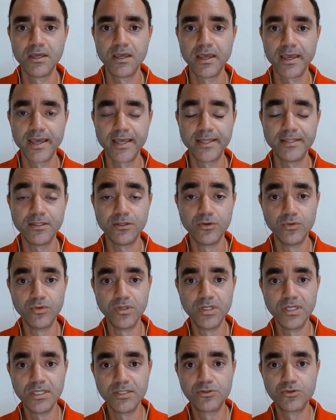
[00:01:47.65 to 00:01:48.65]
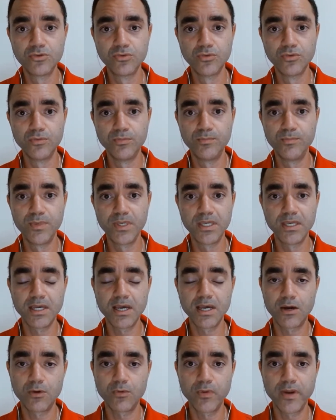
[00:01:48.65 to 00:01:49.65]
And you need to be
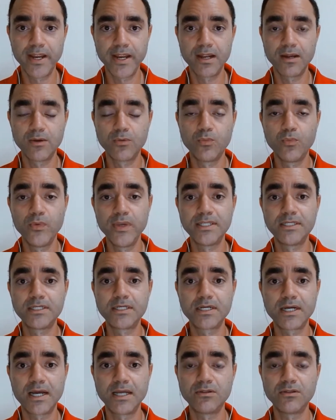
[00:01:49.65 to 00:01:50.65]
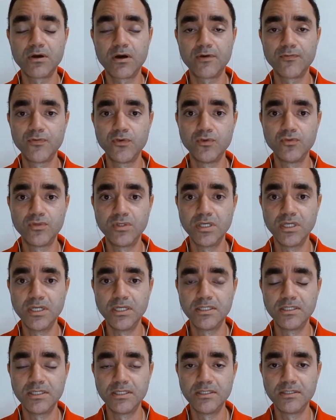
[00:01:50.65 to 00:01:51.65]
aware which kind of
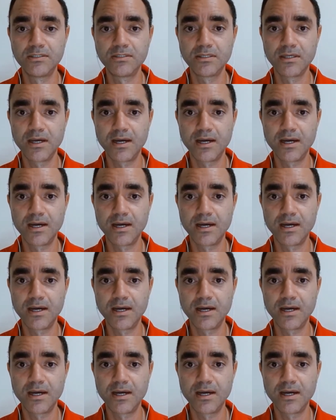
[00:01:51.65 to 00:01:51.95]
utilities